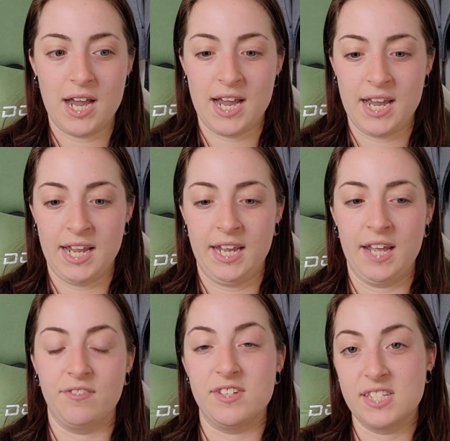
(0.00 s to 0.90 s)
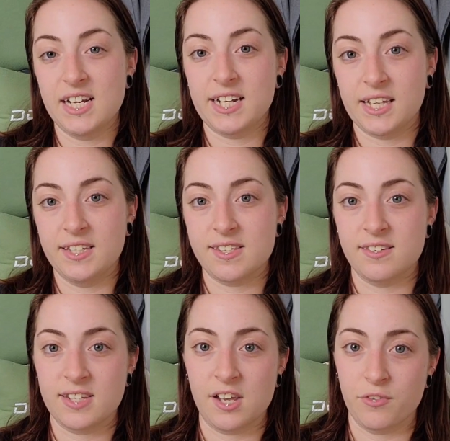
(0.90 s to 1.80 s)
I have decided,
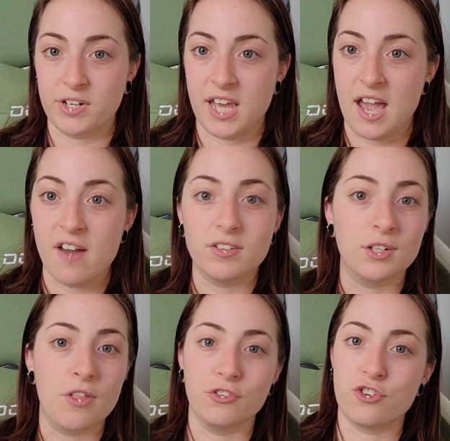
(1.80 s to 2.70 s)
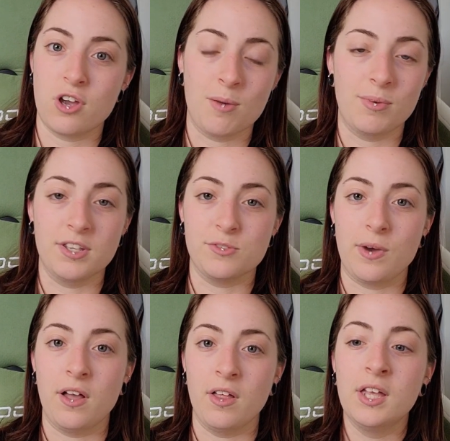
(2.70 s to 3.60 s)
since I already have another job as
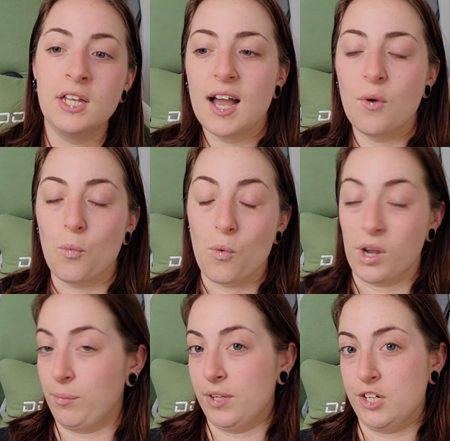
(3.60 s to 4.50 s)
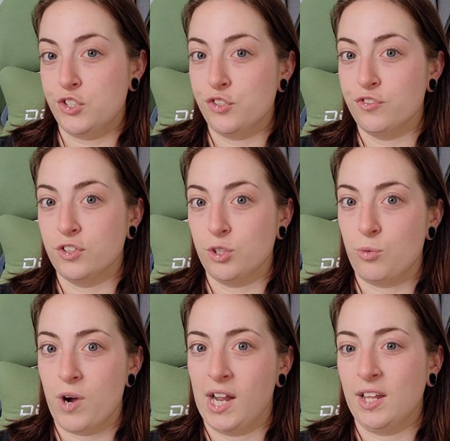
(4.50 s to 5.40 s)
well, what I'm gonna do for a little
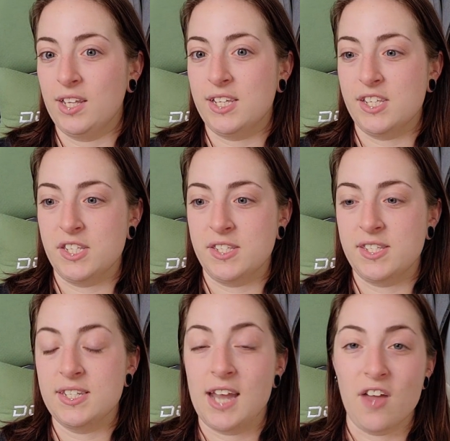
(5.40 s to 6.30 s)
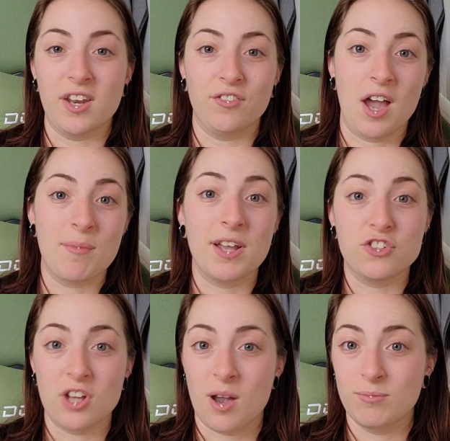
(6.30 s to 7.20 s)
while is, now that I've got my
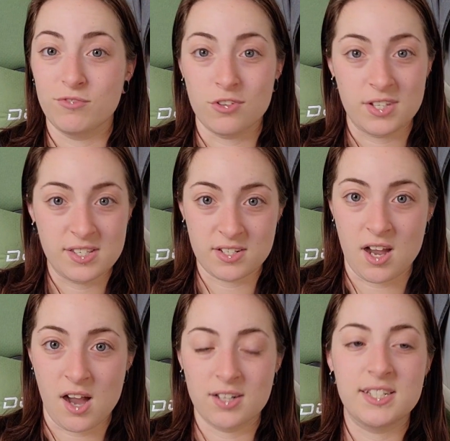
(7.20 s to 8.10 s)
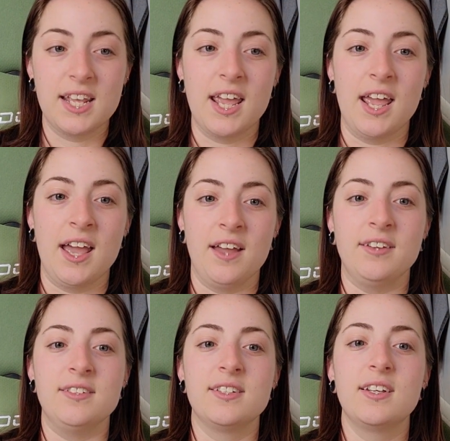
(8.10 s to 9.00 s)
shop fully stocked
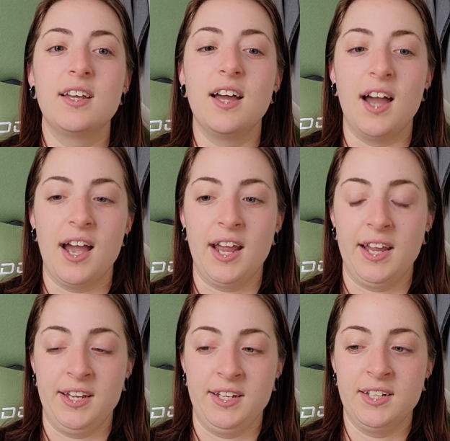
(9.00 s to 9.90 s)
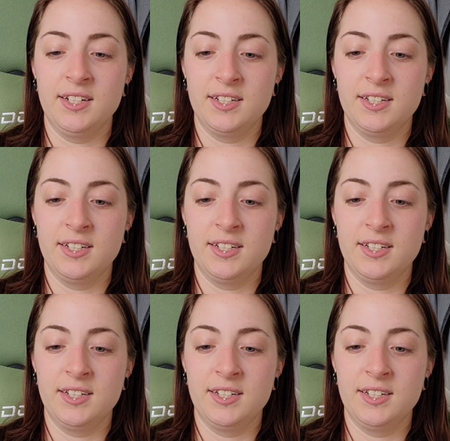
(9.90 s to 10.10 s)
and I